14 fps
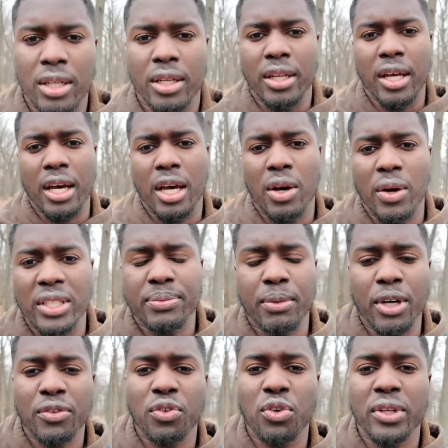Now, a
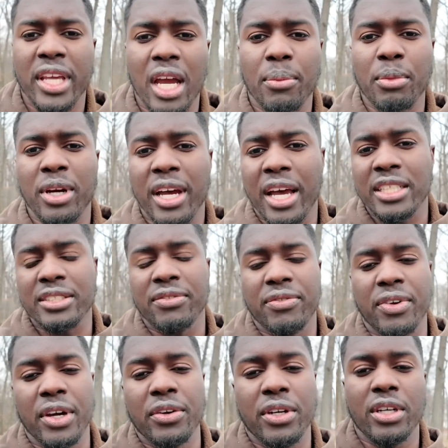smartphone camera has
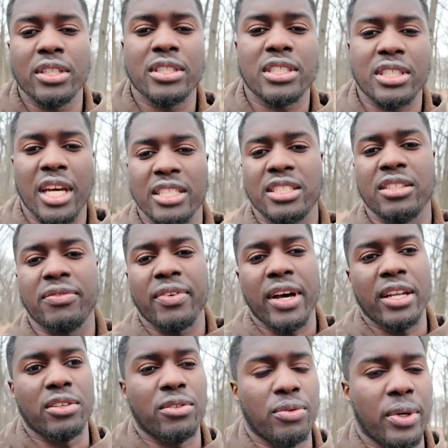very good size to
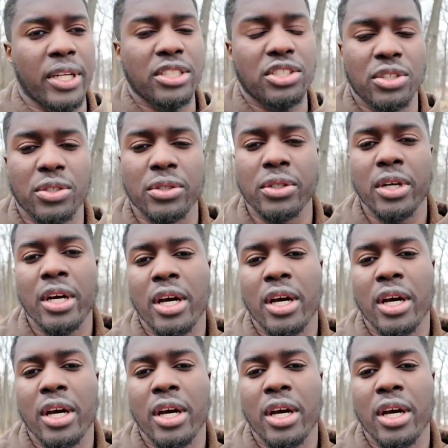value ratio